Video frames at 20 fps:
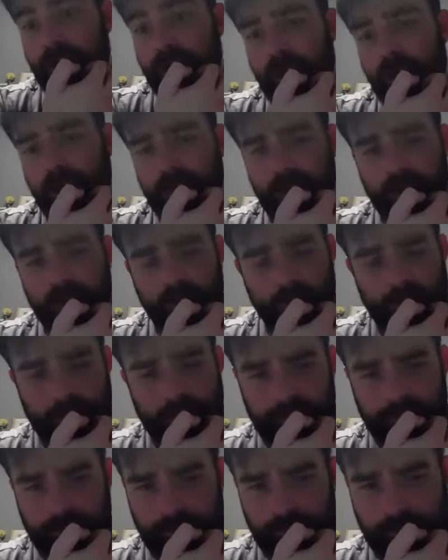And who
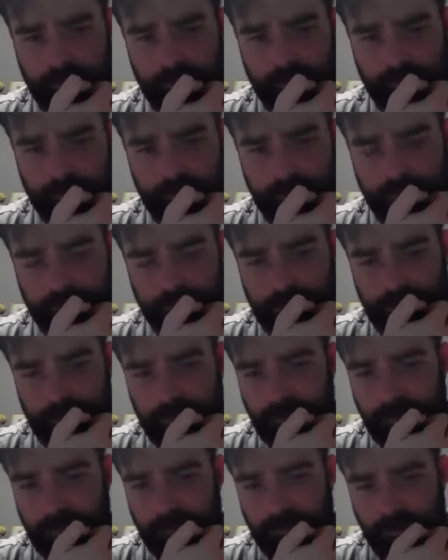else? Sophia, you
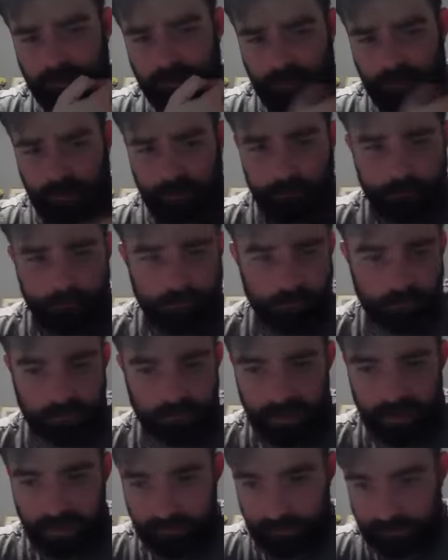can do them as well because we chatted
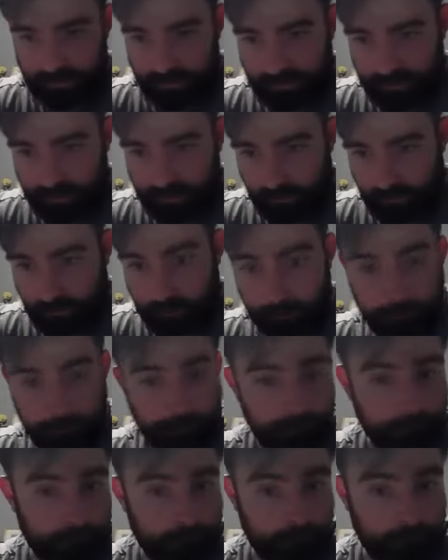about these, didn't we?
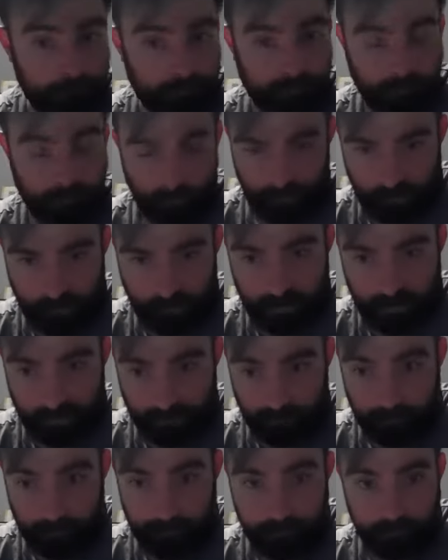If you want to try
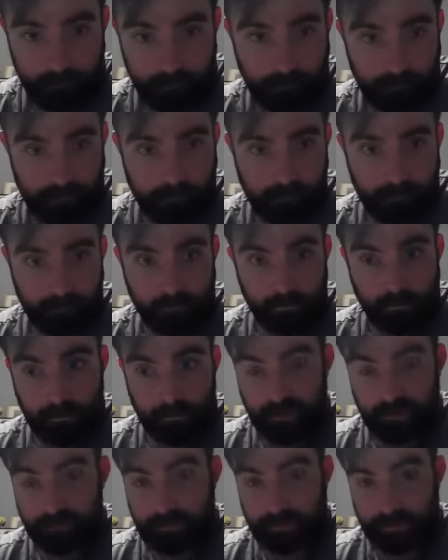them. And if
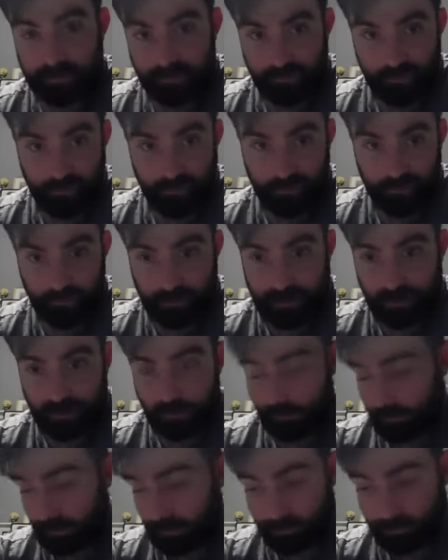pistols hurt your ankle,
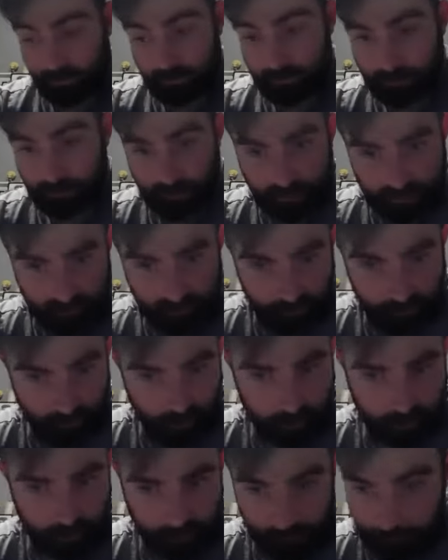then that's a good
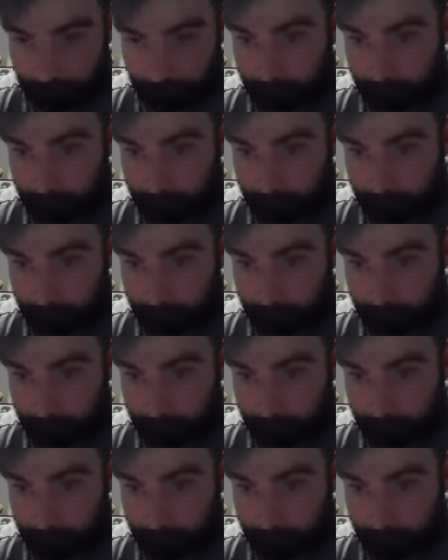option.